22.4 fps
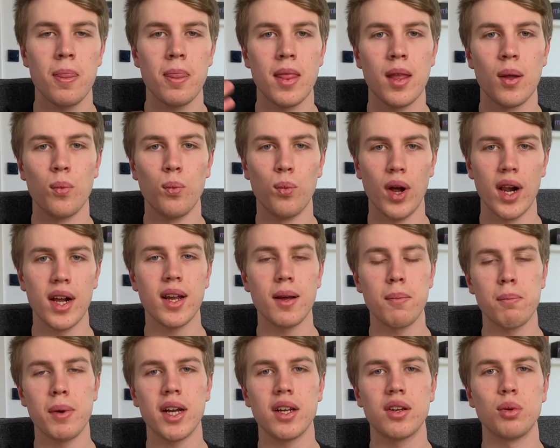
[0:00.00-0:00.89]

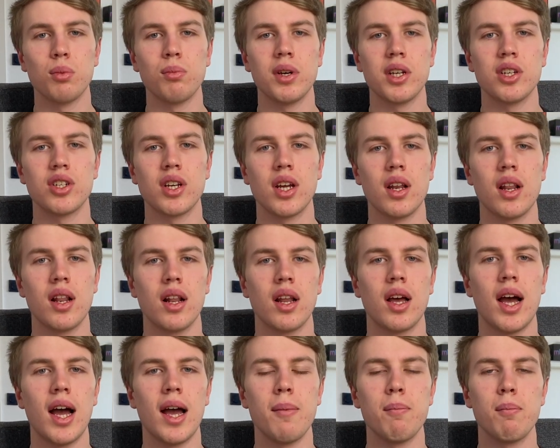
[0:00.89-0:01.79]
Welcome back to my channel,
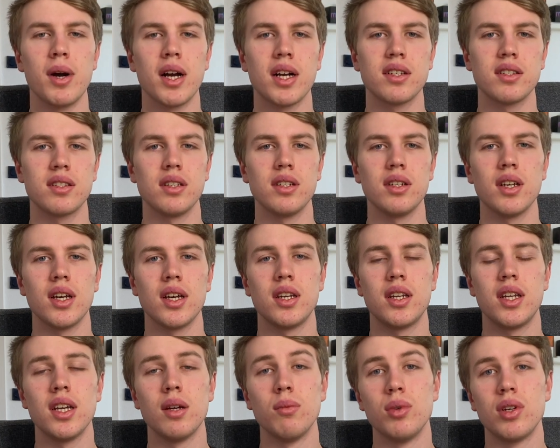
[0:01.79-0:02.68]
I'm Maxi and
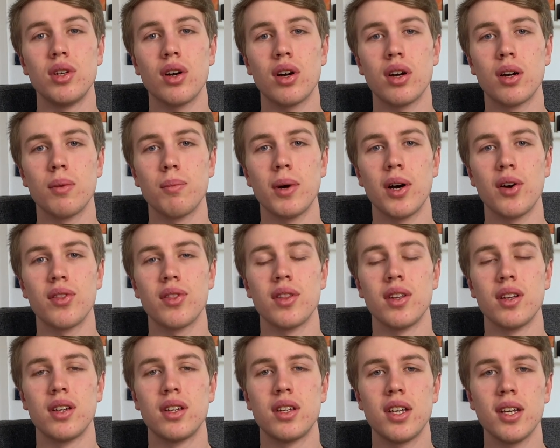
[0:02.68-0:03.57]
here we talk about
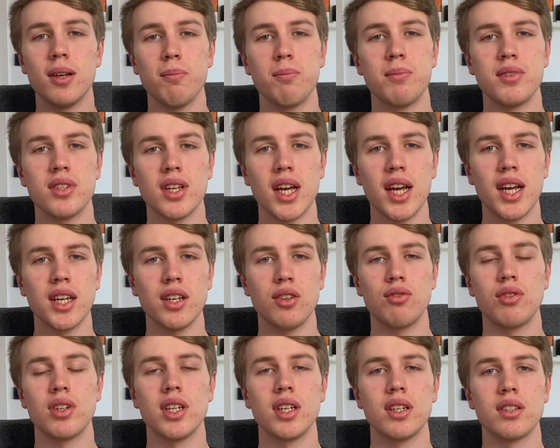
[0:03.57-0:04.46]
the tips and
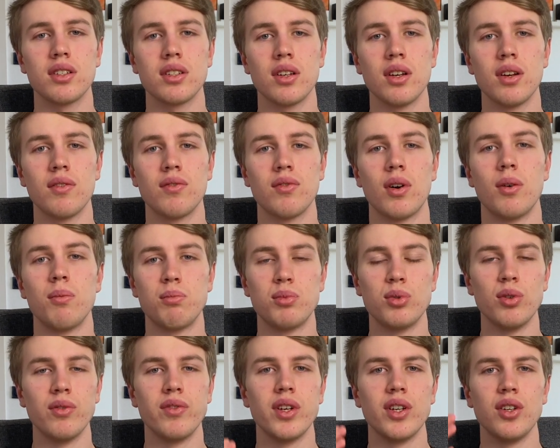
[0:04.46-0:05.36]
tricks for
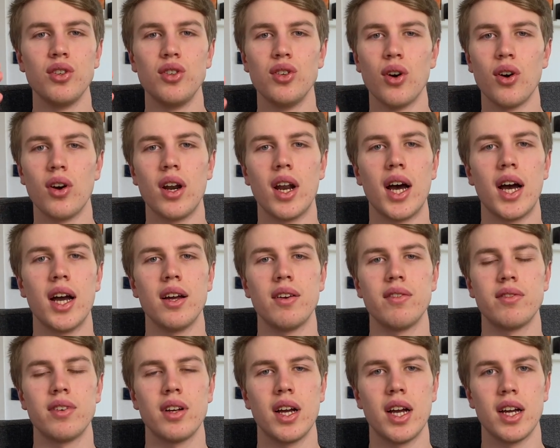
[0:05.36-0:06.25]
improving your
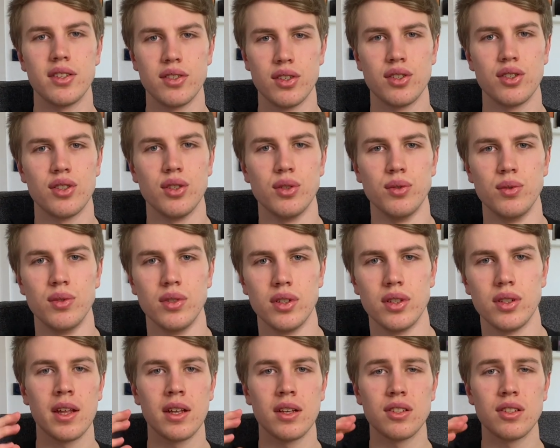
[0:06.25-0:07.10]
life as a student.